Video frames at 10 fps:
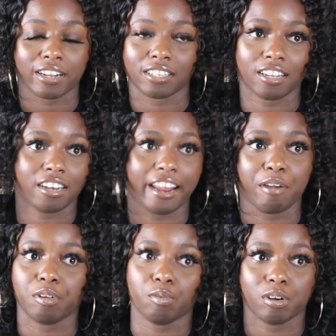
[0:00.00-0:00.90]
Like the other
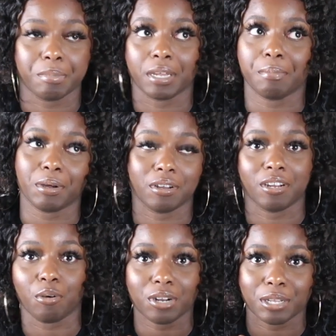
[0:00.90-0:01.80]
day, I really wanted me a
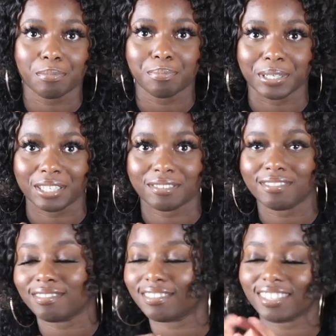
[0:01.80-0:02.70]
donut, but
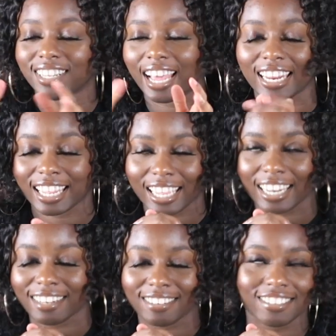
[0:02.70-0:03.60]
I didn't
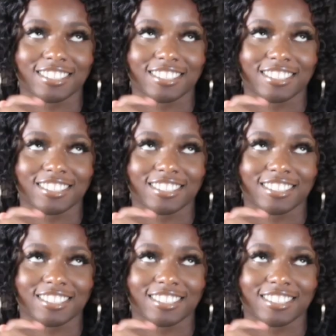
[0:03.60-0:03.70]
get it.